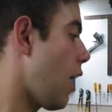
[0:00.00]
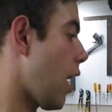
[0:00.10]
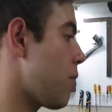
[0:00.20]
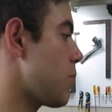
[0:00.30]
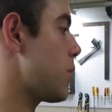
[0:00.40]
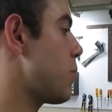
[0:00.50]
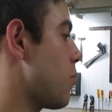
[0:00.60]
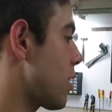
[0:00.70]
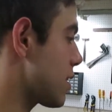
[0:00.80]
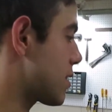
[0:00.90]
how many
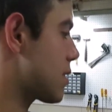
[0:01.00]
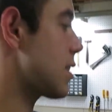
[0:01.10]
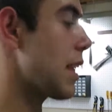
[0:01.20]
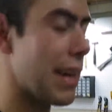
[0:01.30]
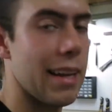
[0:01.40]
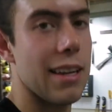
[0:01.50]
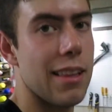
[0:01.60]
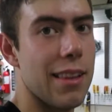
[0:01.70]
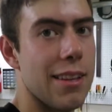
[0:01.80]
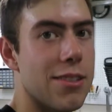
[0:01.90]
people got slayed
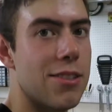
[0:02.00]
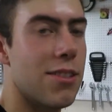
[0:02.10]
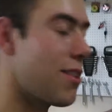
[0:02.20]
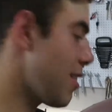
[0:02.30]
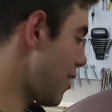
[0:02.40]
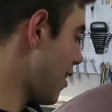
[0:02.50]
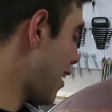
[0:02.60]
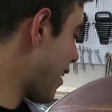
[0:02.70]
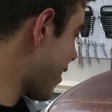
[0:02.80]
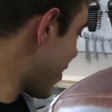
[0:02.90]
in this,
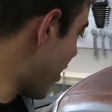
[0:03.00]
you